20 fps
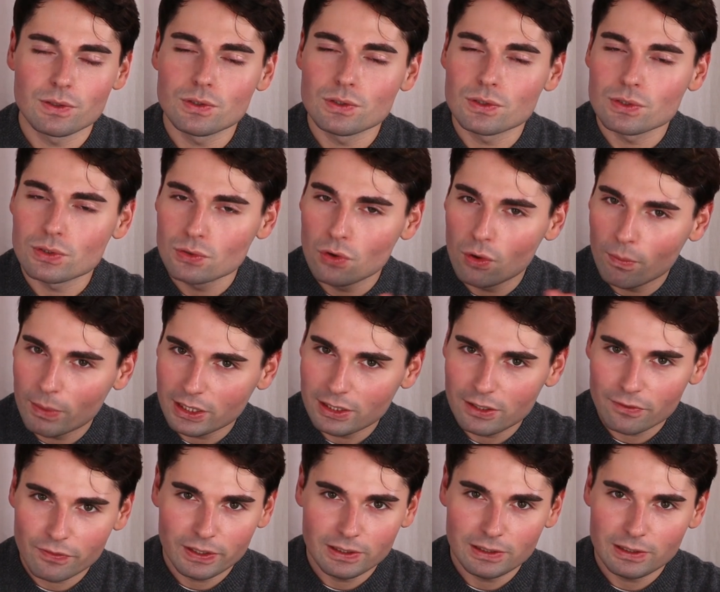so many
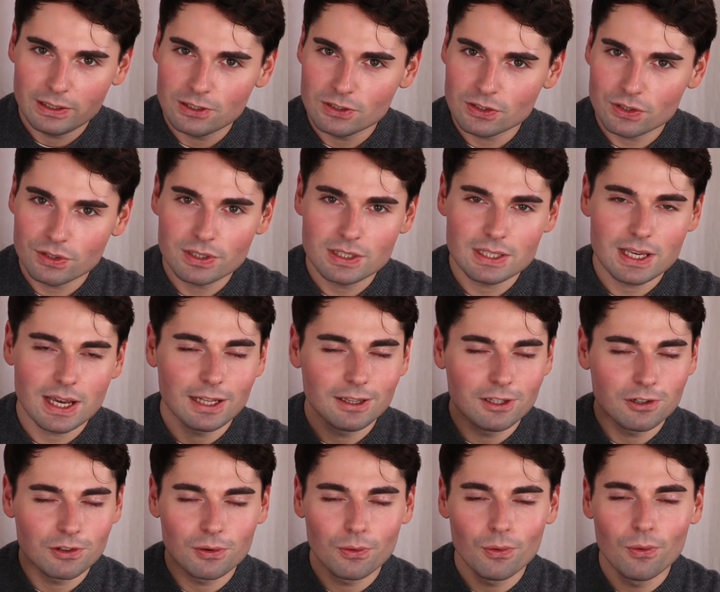different t-shirts and
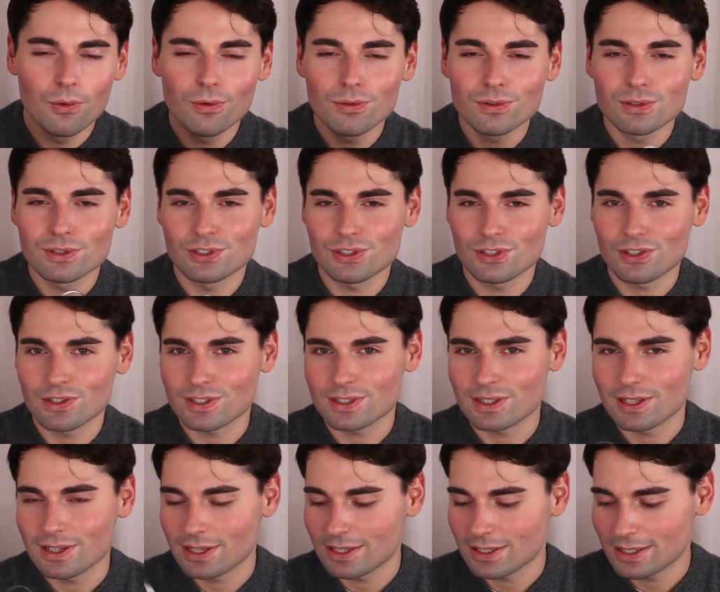they're all
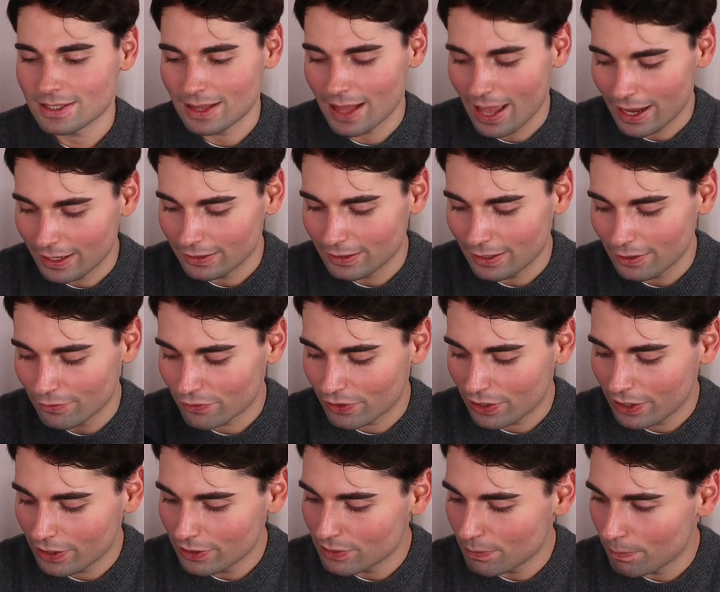just slightly
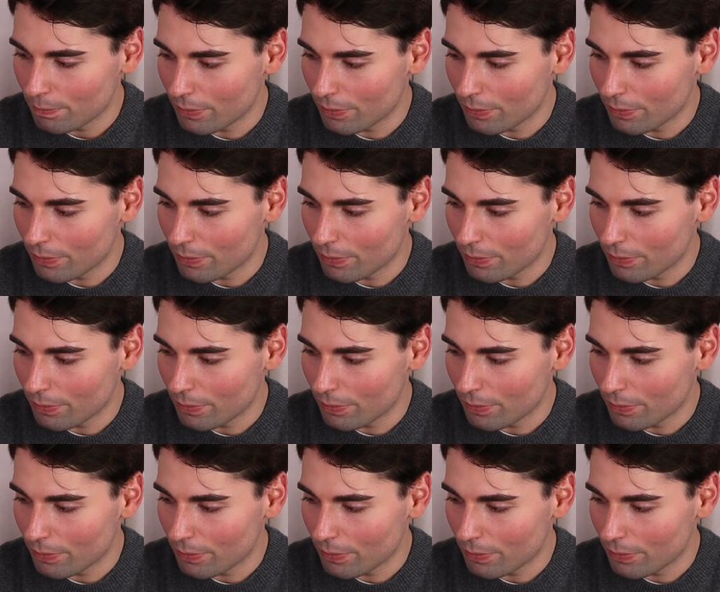different.